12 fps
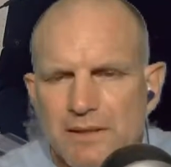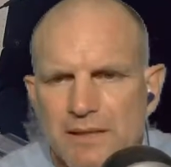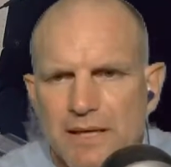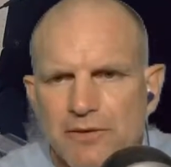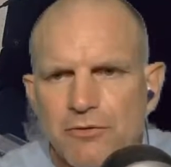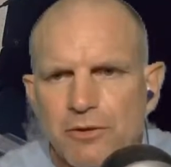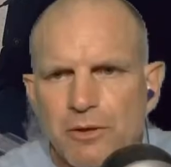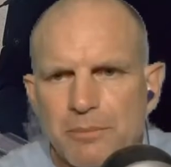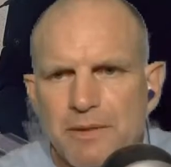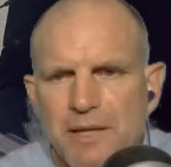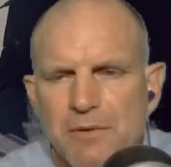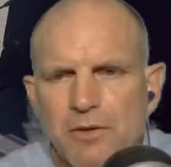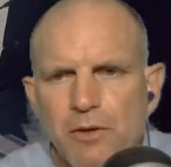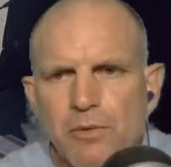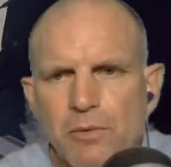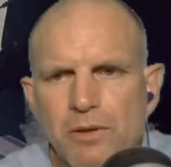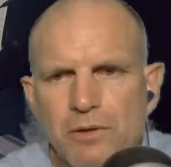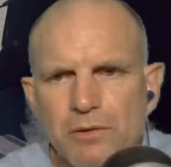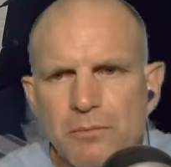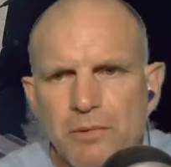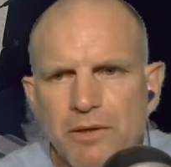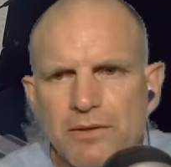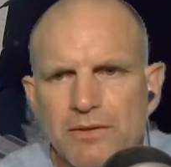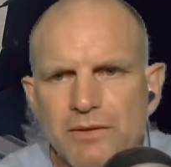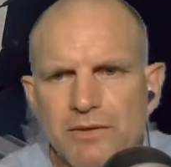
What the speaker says: extra grip tape, no glue marks.